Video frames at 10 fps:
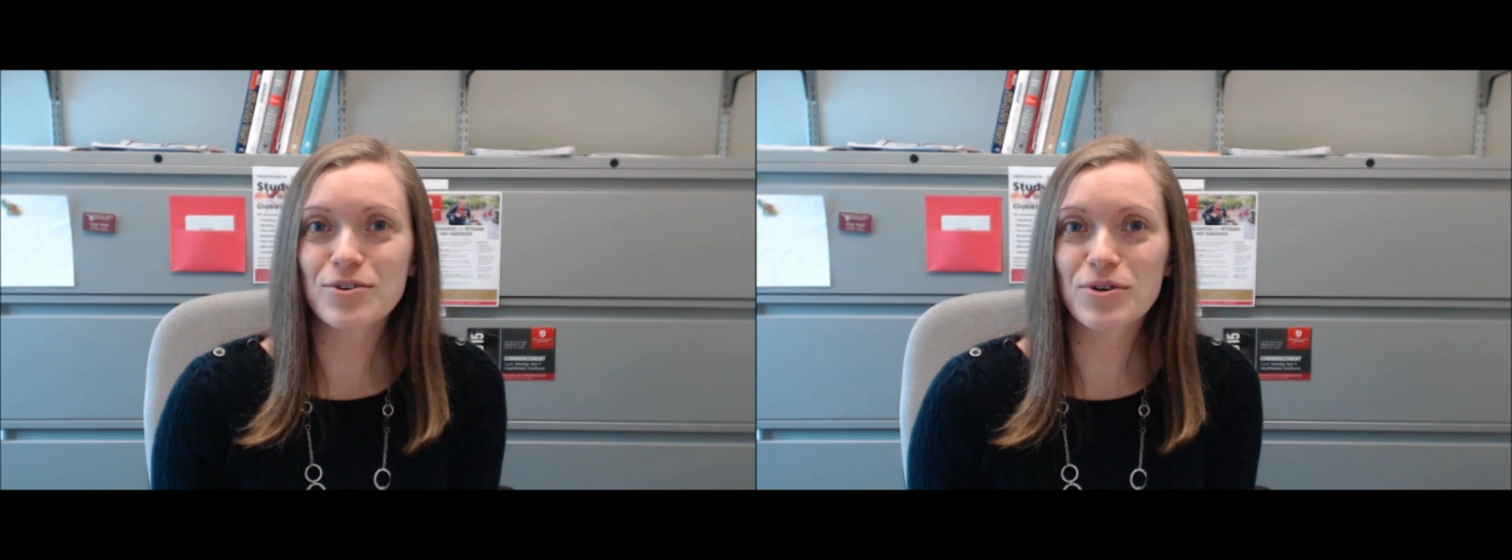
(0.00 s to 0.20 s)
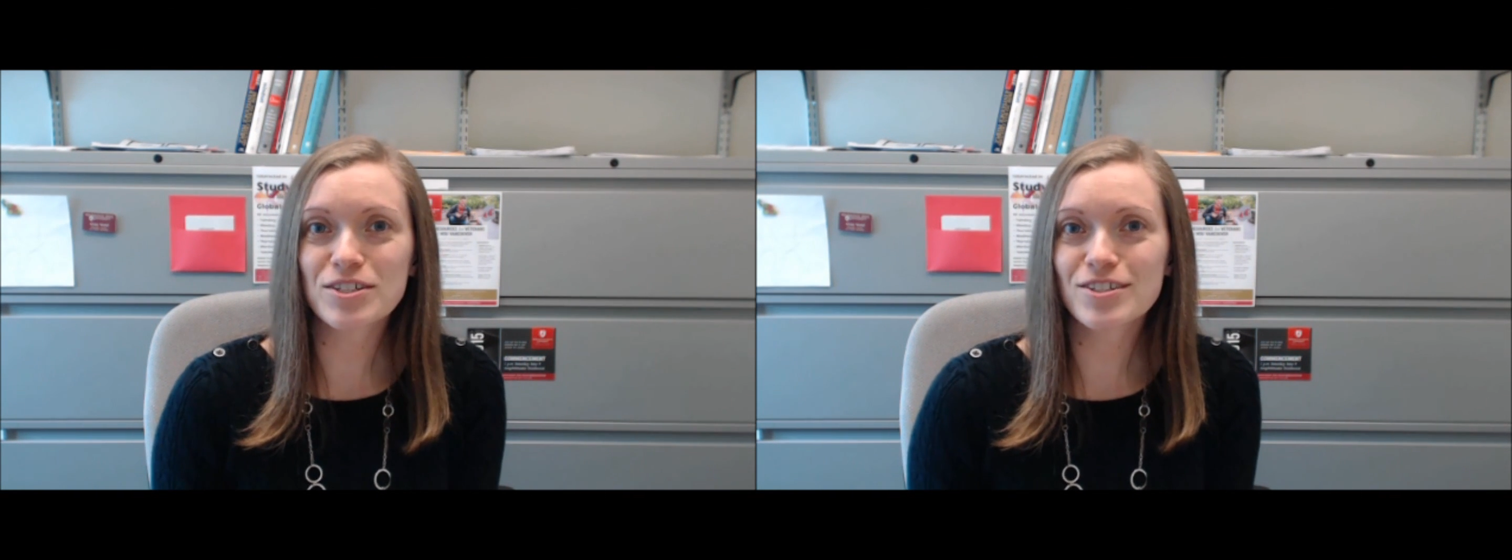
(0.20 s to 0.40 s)

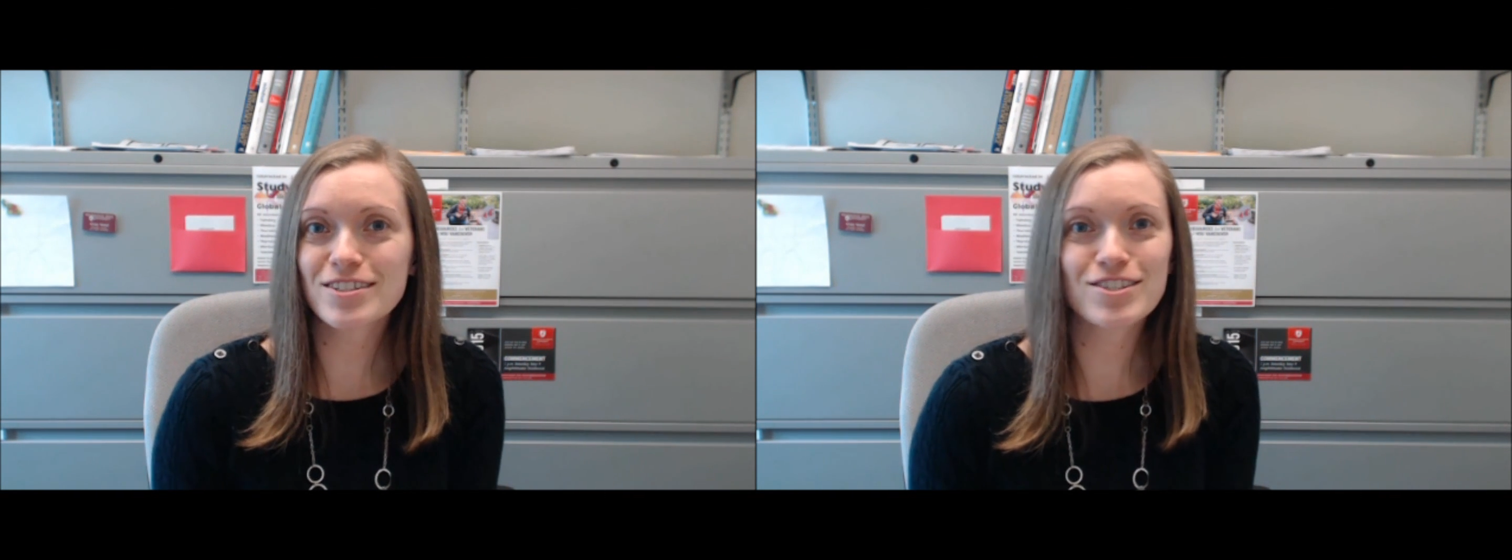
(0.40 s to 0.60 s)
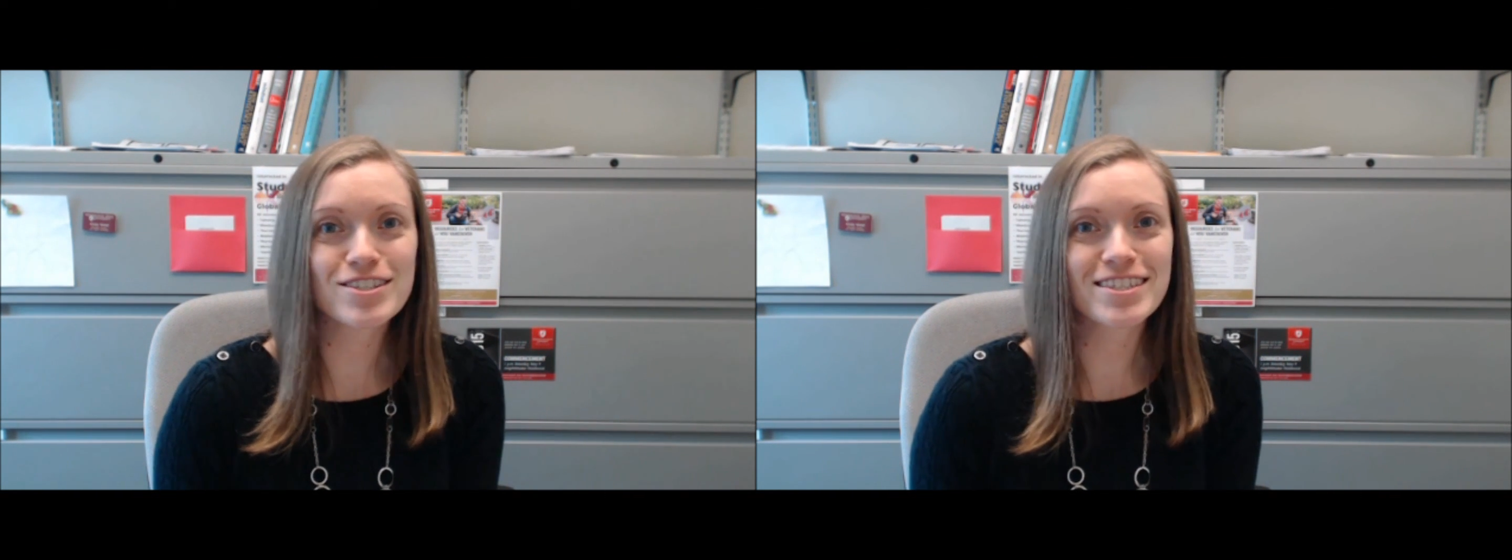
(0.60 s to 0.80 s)

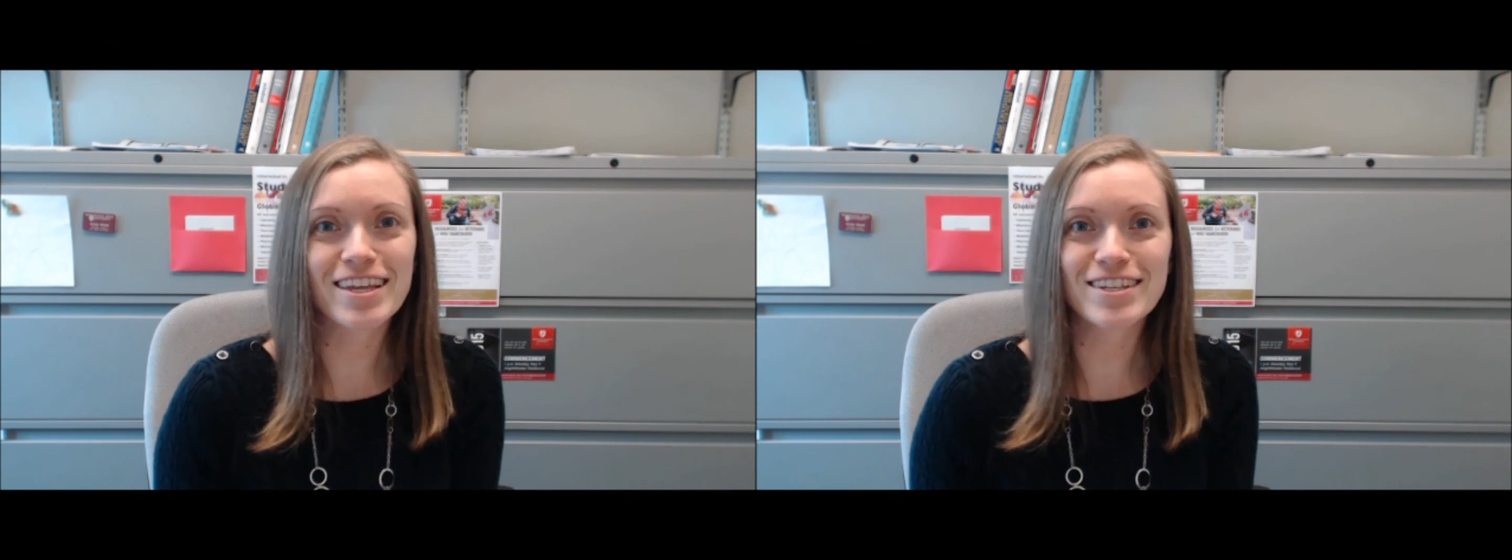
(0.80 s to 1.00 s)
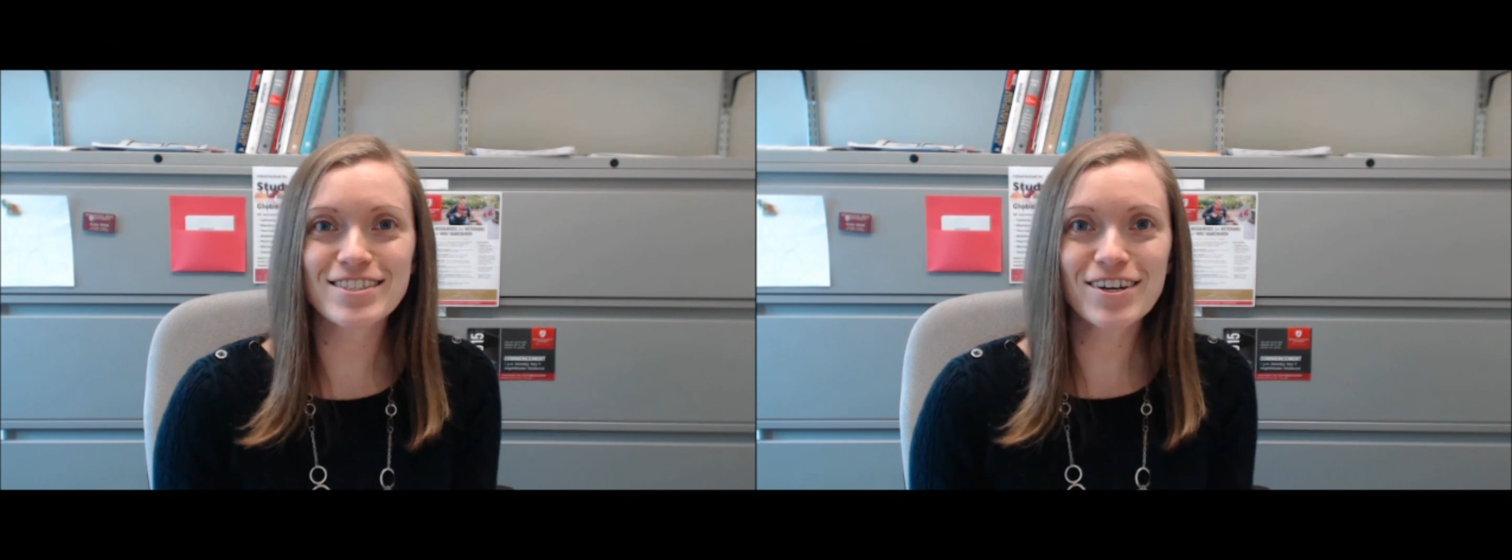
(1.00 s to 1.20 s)
questions, just
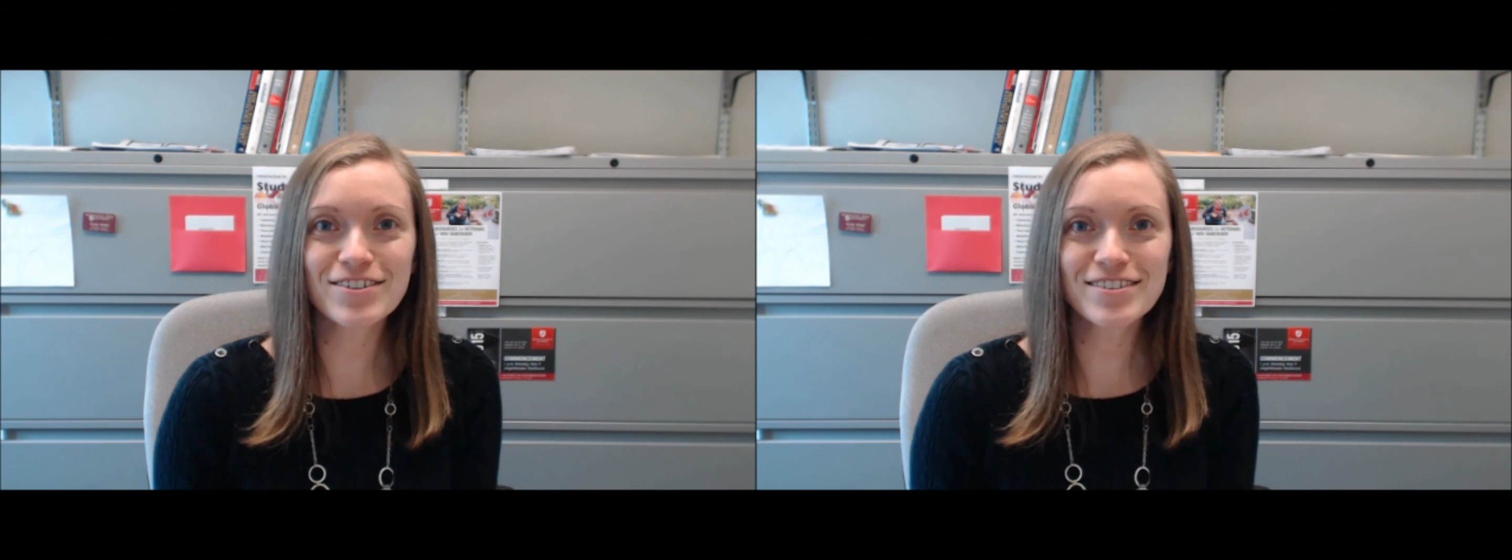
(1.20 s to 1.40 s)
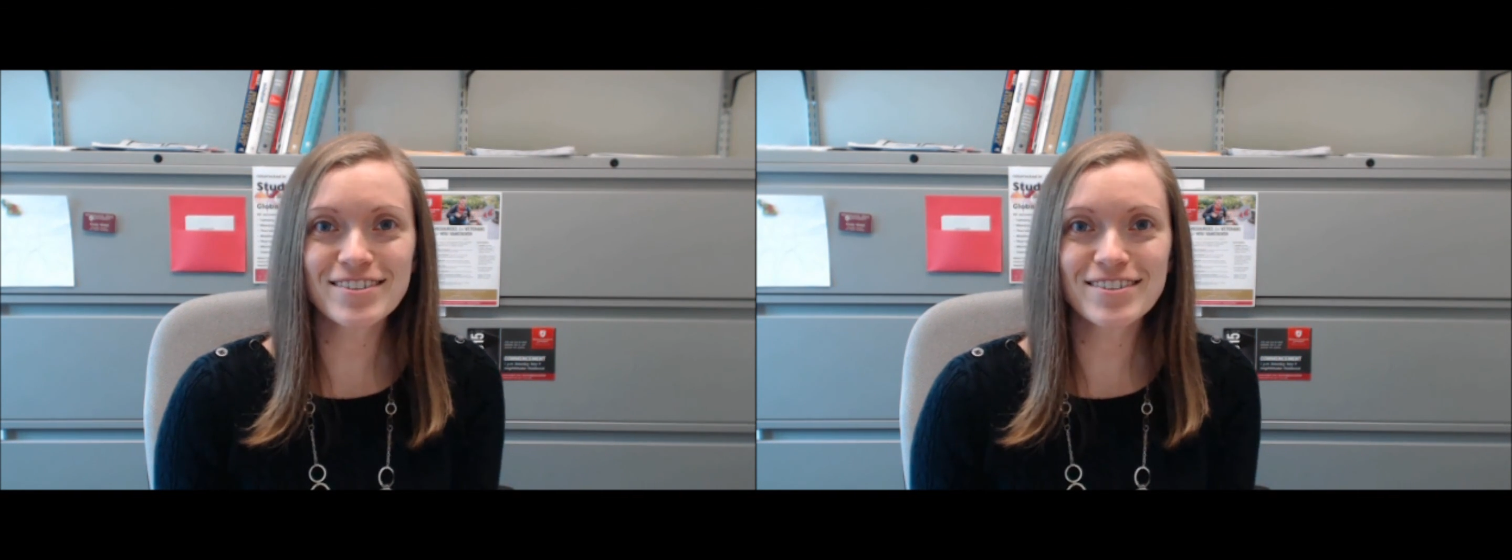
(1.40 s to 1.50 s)
let us know.